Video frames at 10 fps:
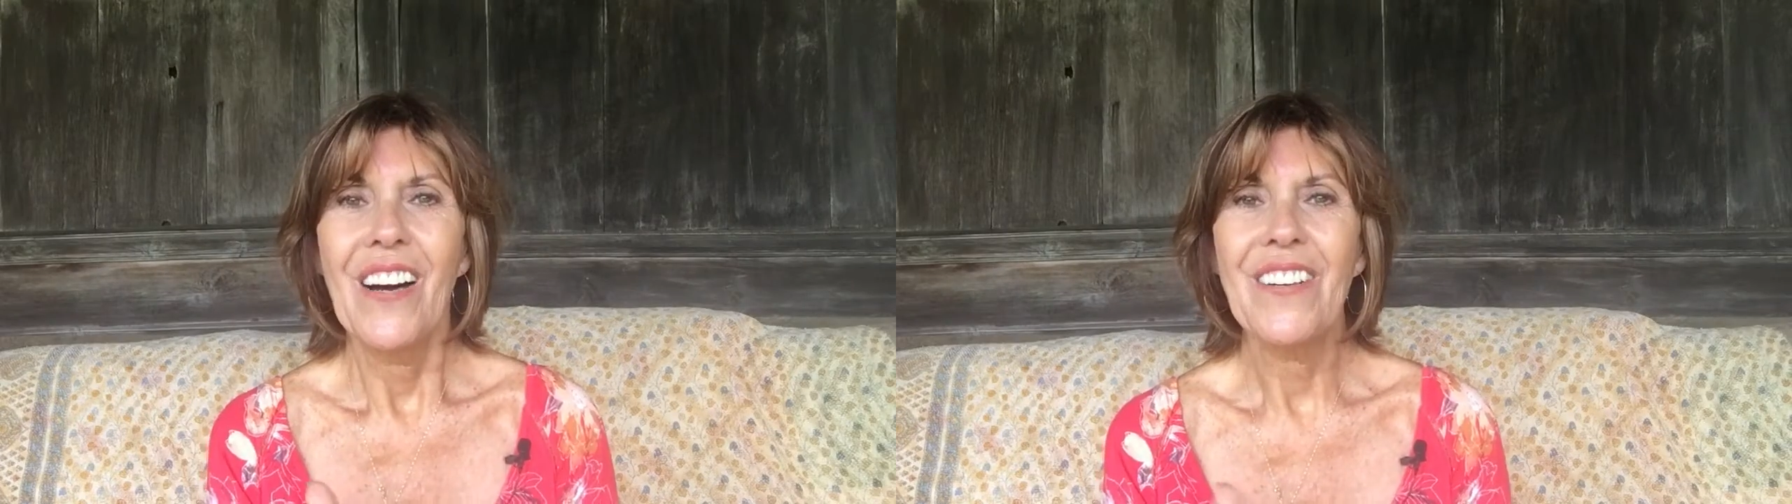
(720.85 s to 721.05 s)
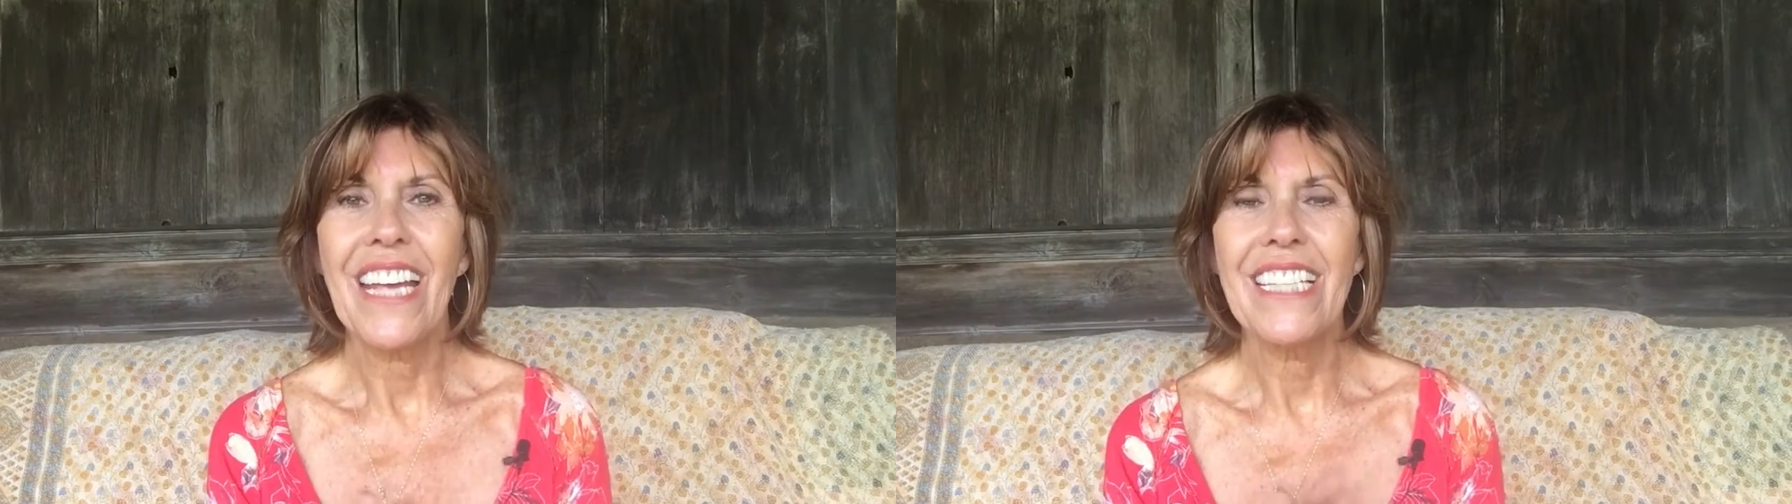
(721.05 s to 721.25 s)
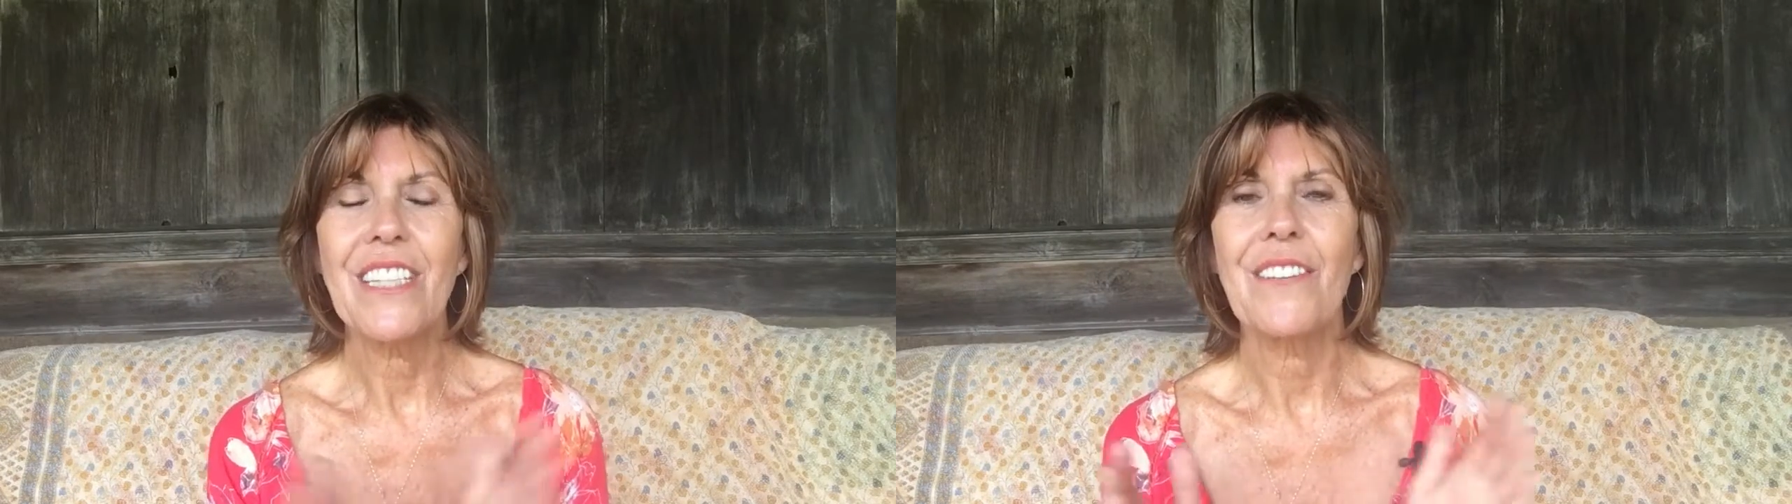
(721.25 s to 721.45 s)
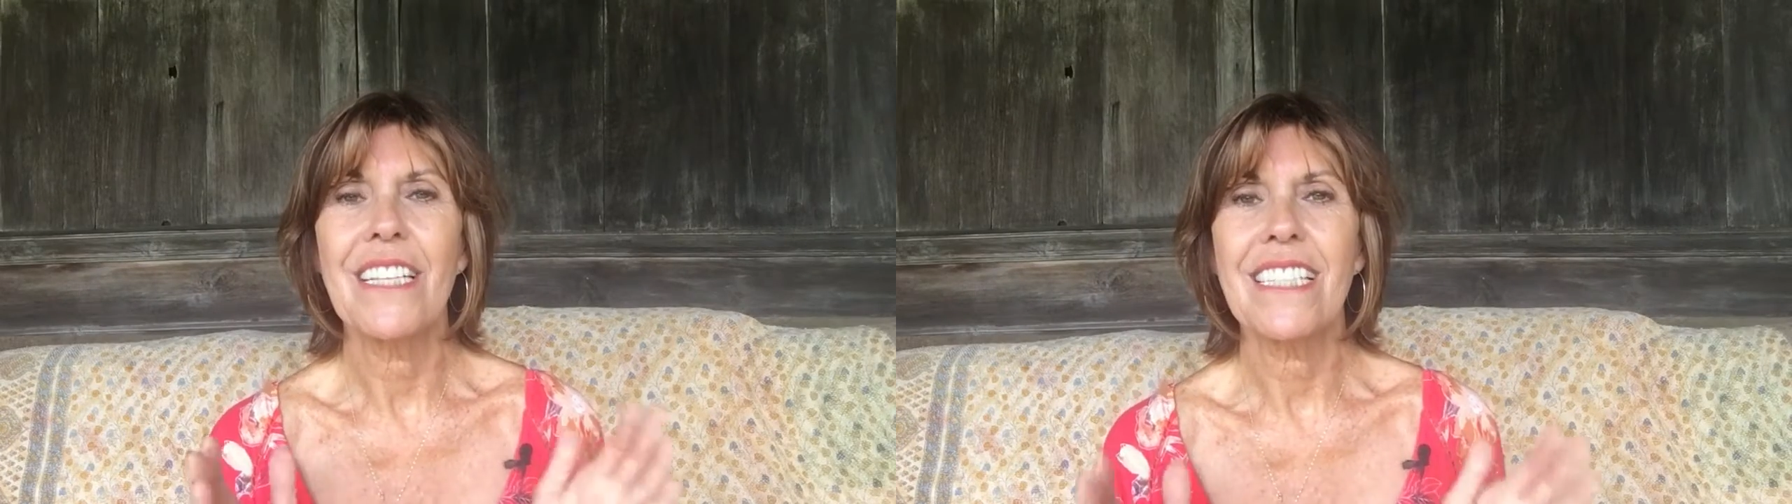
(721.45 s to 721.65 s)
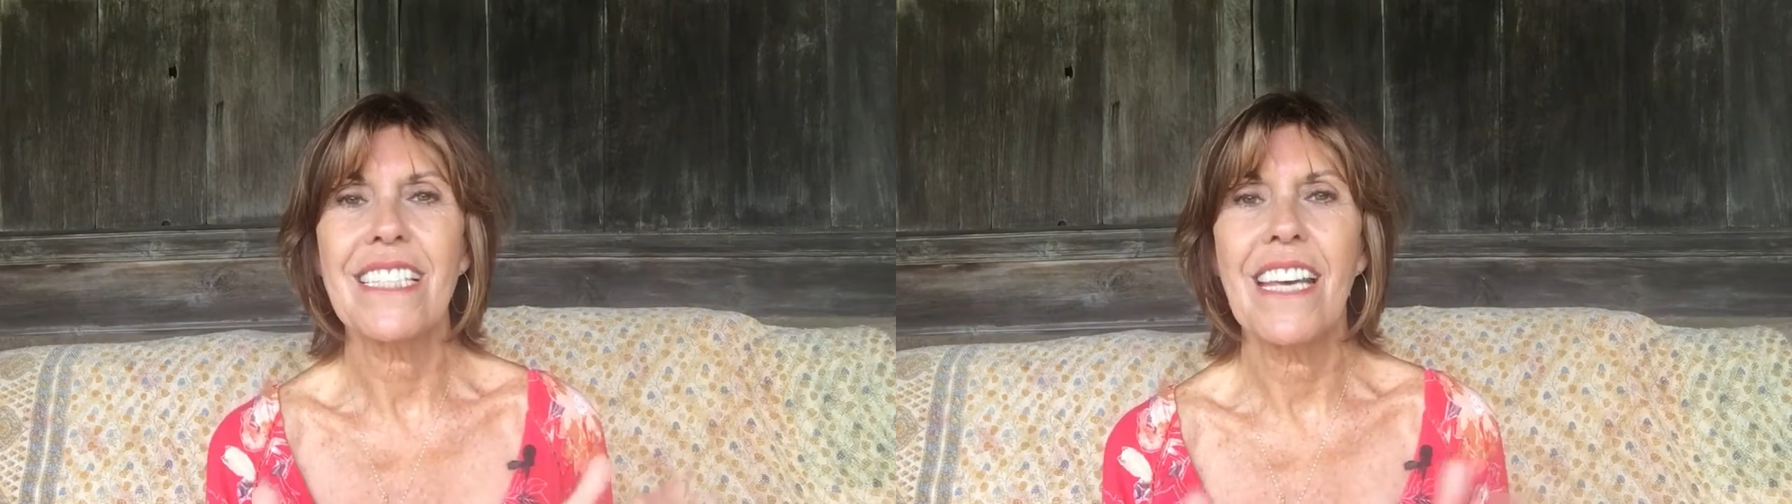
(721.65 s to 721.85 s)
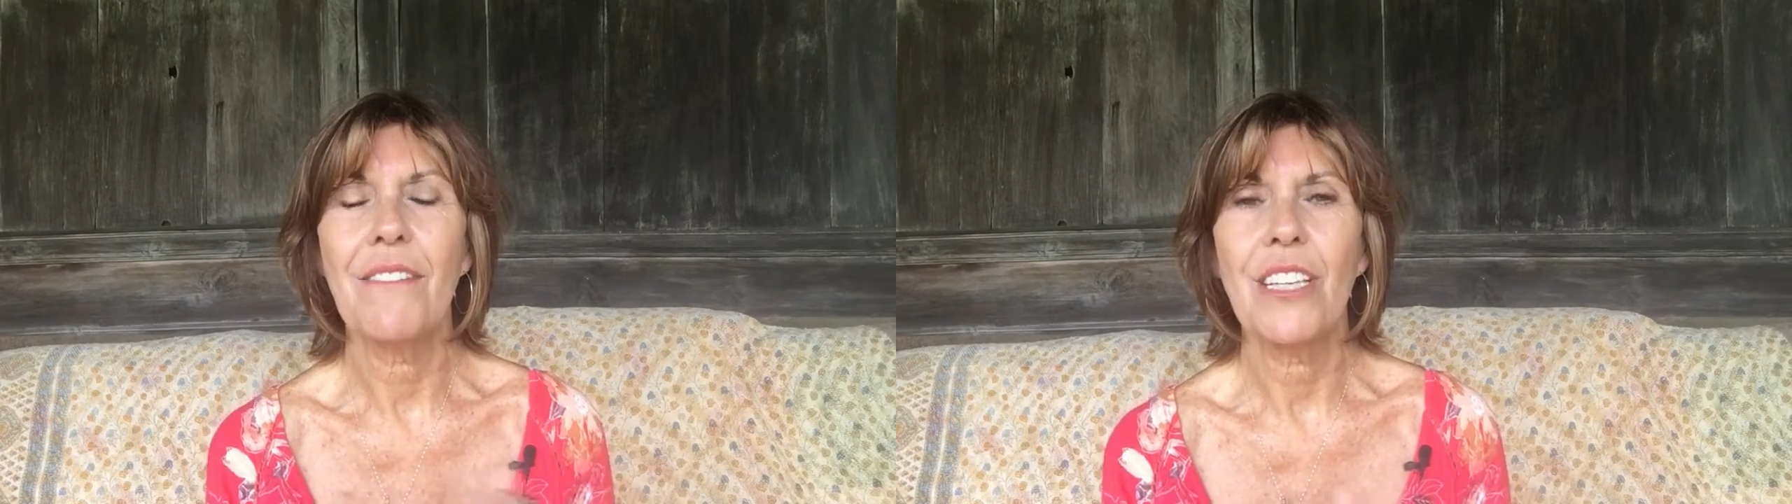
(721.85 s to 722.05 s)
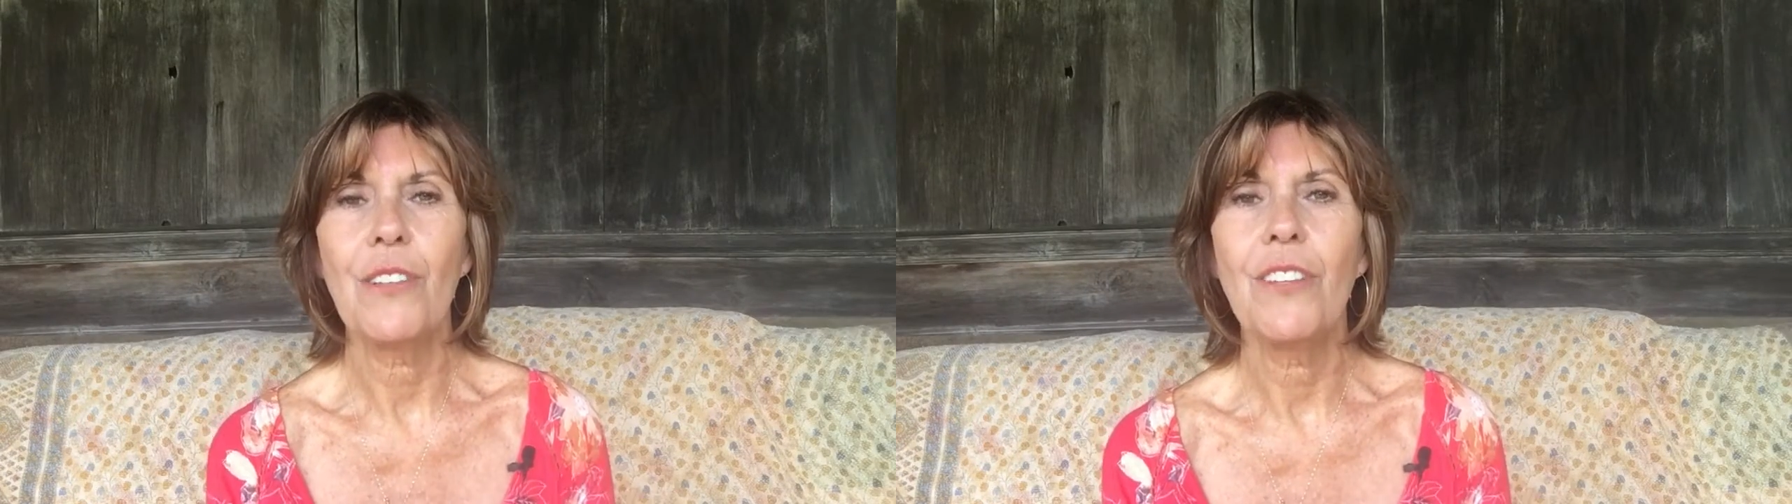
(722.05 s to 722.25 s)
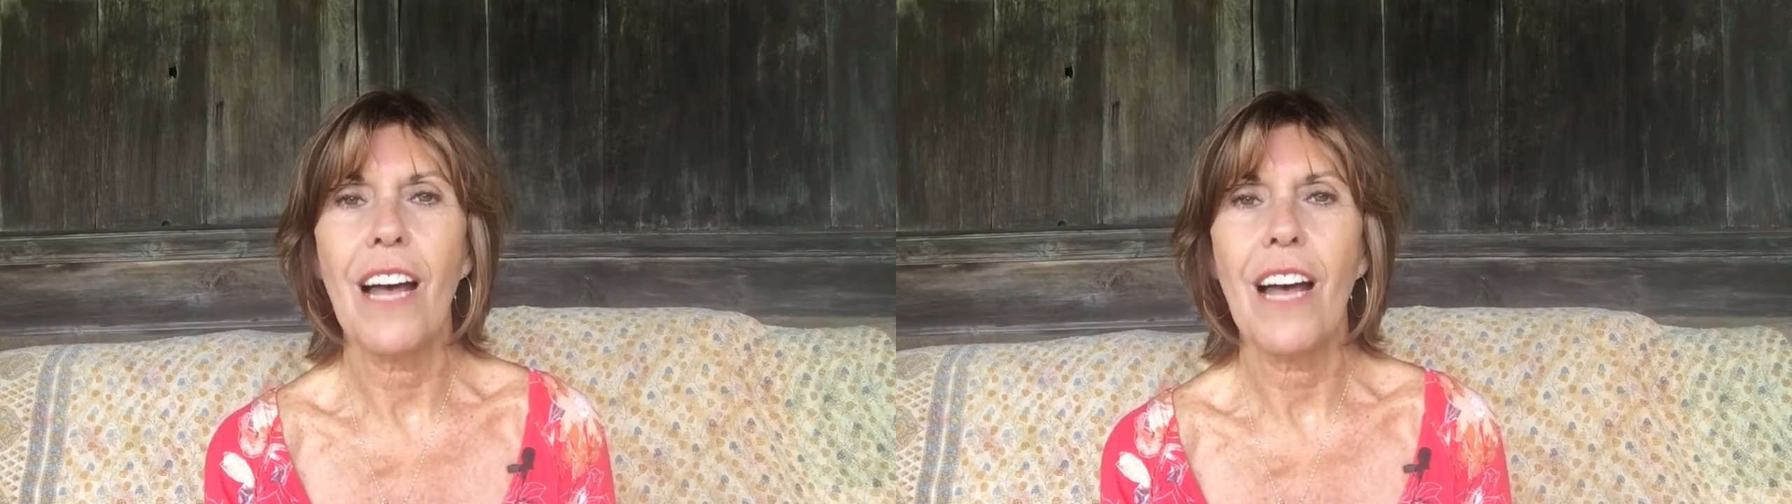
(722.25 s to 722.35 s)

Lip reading: Okay, so this is giving you